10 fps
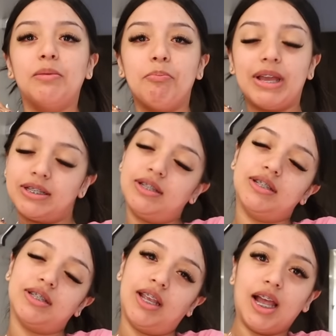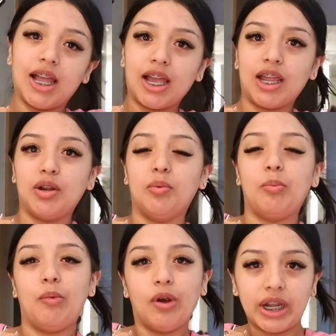Besties, good
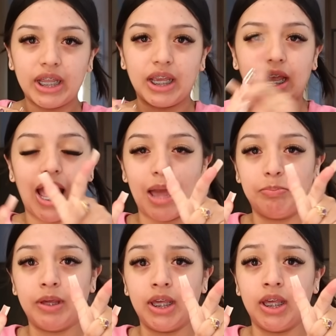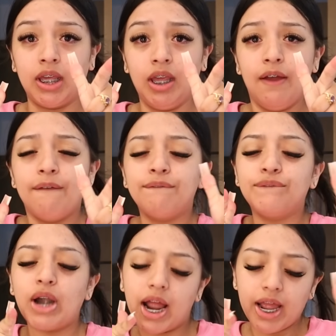morning. Happy
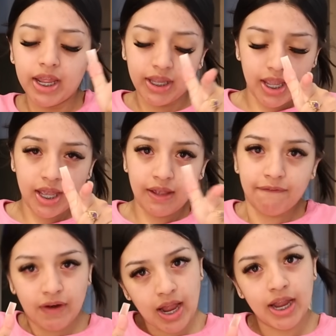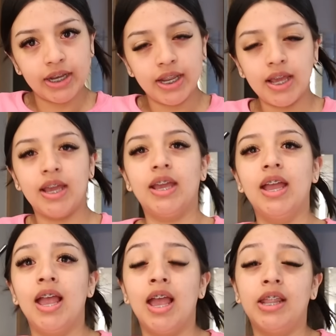Friday, Friday.
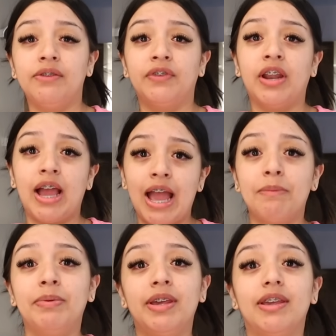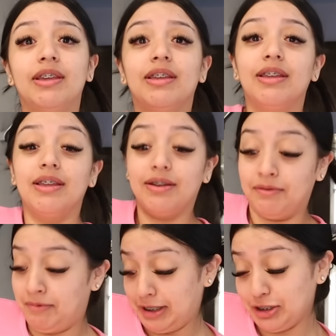And if you're not happy,
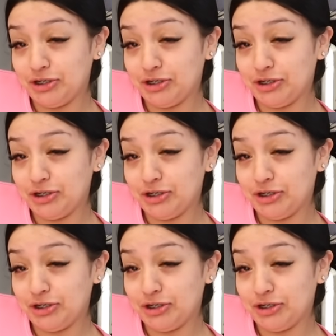read your